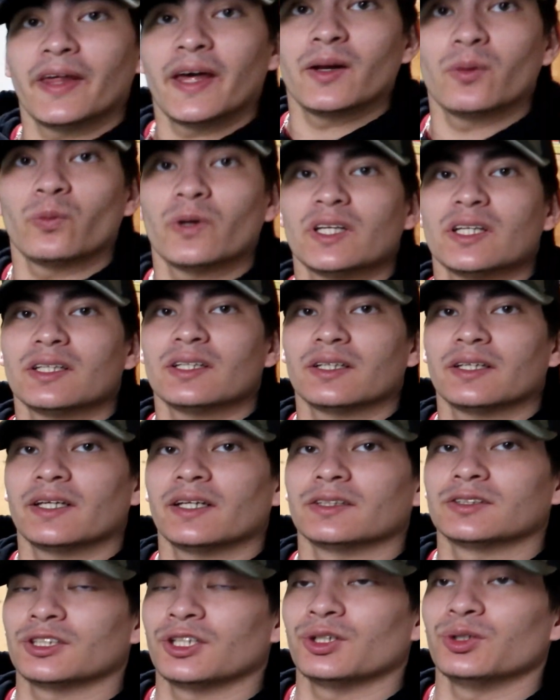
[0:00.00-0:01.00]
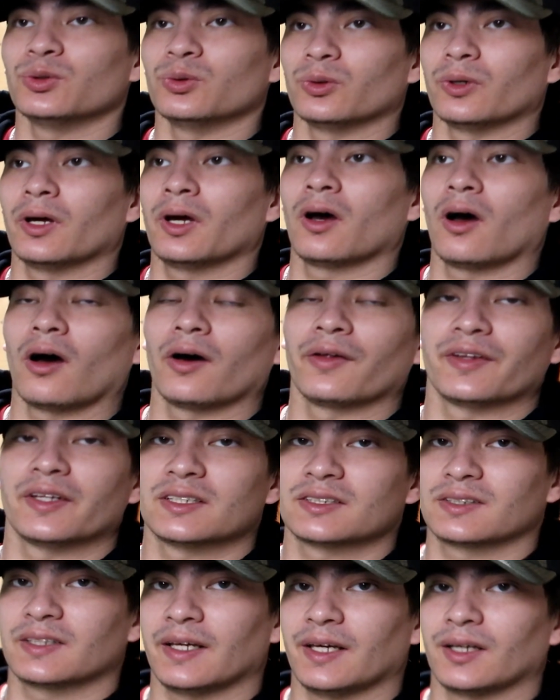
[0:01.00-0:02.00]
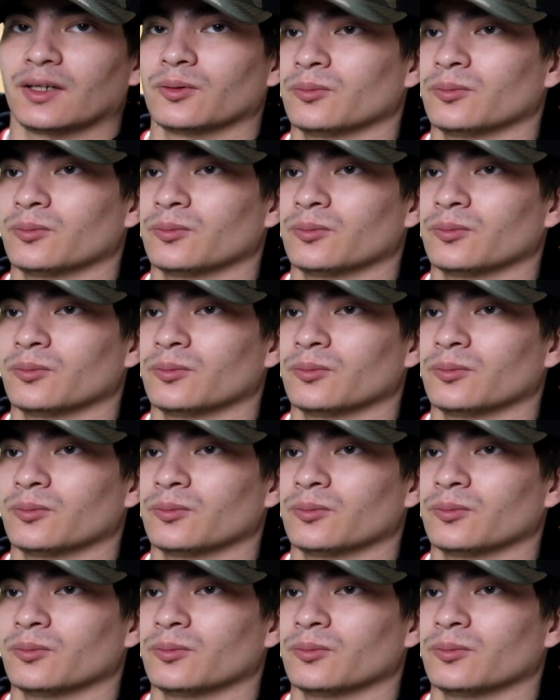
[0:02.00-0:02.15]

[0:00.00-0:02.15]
then we need to get a tune on this thing.